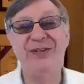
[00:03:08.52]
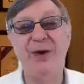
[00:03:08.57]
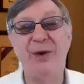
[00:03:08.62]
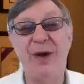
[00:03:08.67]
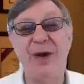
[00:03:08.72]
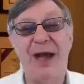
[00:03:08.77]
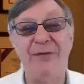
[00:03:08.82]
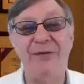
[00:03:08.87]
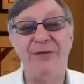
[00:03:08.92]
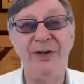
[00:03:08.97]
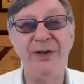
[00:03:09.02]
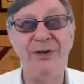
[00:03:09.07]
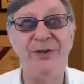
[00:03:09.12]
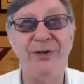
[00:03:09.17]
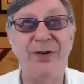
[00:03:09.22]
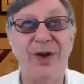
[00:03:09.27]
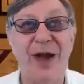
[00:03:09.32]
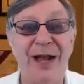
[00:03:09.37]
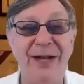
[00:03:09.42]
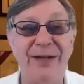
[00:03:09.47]
so after you
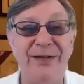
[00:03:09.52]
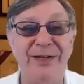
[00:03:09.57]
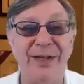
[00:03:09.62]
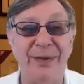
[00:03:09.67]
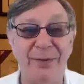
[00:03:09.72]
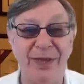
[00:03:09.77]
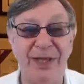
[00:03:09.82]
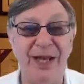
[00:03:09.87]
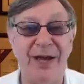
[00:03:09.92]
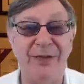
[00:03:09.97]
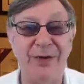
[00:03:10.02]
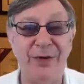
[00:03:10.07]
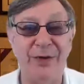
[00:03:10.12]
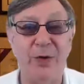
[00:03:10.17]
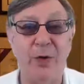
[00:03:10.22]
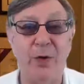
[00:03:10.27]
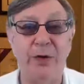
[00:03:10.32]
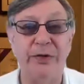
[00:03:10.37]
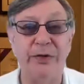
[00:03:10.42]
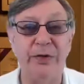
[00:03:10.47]
tried some of the other
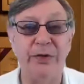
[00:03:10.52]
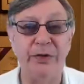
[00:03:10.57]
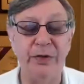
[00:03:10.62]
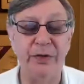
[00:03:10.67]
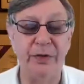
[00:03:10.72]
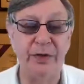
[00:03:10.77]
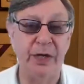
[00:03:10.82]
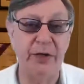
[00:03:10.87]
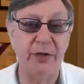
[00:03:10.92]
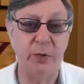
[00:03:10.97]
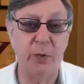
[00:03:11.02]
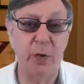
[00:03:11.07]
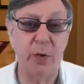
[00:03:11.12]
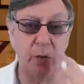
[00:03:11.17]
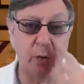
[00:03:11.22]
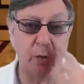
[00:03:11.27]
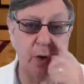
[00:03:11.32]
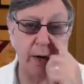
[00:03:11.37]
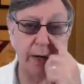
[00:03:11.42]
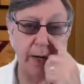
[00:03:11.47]
courses and things
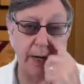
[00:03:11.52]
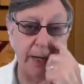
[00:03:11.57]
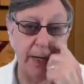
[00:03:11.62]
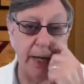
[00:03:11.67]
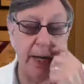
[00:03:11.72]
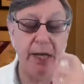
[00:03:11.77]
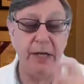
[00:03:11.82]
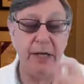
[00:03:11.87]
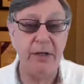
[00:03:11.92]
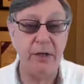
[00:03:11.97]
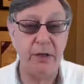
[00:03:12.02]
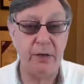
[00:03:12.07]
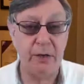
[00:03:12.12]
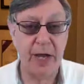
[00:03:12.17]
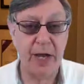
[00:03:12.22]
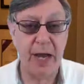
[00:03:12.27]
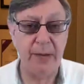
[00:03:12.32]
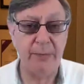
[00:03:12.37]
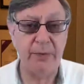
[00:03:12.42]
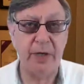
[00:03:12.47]
weren't working, you
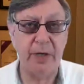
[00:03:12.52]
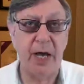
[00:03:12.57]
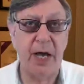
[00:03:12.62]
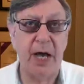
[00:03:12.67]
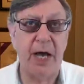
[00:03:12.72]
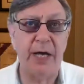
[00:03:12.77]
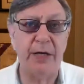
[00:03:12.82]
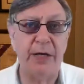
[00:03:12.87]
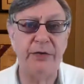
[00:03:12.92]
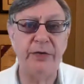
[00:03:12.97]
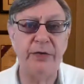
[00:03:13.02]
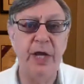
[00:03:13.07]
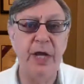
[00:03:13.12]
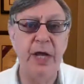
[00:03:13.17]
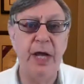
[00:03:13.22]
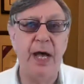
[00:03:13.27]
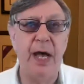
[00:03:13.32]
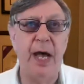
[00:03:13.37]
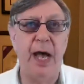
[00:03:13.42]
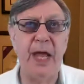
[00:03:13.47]
came to us.
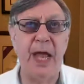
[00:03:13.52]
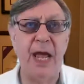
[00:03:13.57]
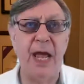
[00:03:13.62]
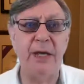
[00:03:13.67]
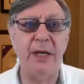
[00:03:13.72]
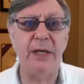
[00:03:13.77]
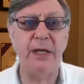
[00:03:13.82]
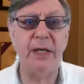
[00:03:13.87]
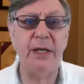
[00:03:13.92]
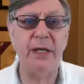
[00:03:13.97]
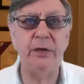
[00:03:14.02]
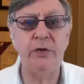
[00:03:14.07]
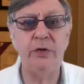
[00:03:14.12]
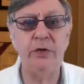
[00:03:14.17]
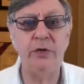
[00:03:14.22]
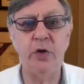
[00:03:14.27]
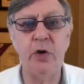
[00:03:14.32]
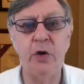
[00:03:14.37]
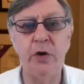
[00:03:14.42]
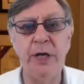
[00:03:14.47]
And the
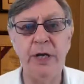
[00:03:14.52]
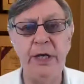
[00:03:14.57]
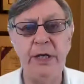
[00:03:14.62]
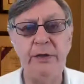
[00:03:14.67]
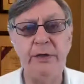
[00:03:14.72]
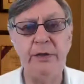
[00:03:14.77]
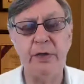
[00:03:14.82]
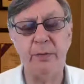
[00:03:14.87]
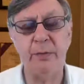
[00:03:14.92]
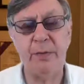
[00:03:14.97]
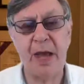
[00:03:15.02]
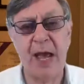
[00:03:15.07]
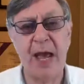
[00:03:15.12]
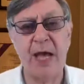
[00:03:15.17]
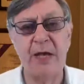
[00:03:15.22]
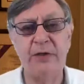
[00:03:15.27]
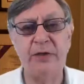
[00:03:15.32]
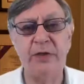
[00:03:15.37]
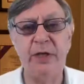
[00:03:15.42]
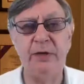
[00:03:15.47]
journey to
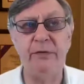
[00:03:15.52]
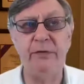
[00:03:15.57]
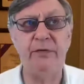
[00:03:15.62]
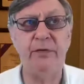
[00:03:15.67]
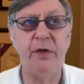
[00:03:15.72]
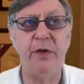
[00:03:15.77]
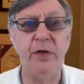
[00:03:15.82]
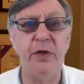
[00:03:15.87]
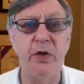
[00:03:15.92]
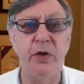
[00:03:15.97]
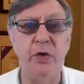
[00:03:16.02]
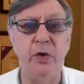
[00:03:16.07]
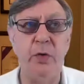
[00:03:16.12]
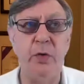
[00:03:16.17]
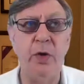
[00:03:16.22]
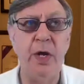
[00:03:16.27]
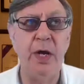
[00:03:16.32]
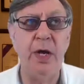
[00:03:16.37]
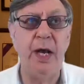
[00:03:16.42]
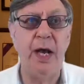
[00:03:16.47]
passing for you,
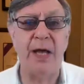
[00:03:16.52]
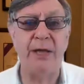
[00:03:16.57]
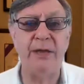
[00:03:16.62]
I